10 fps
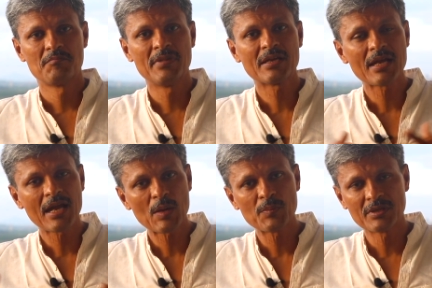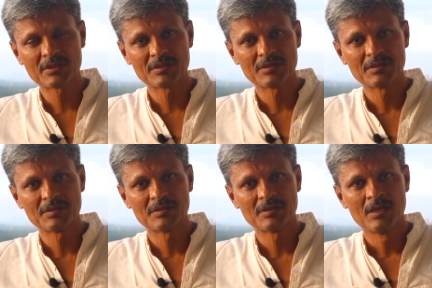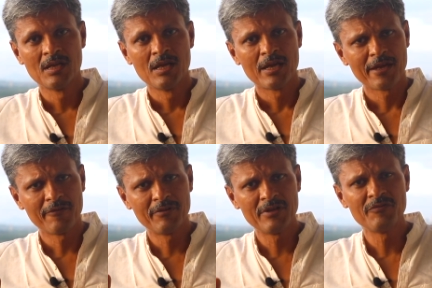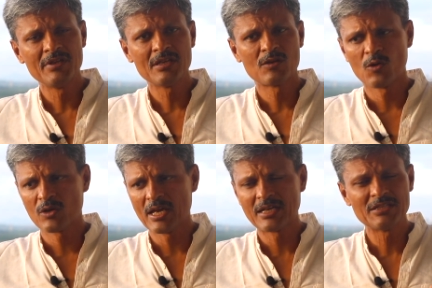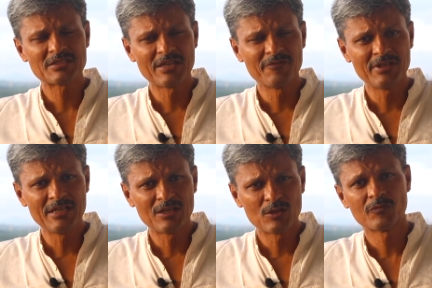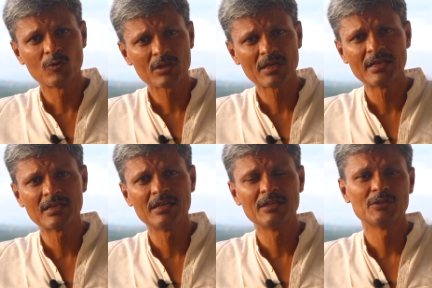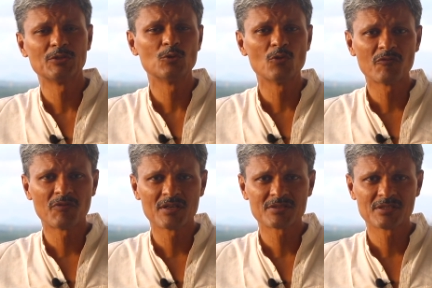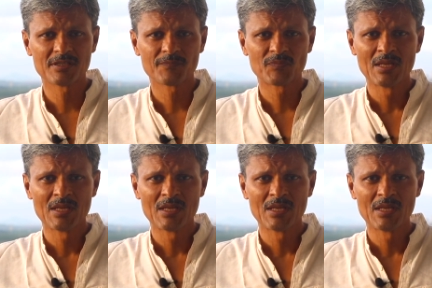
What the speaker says: Make a habit. Every week or at least every fortnightly do a fasting.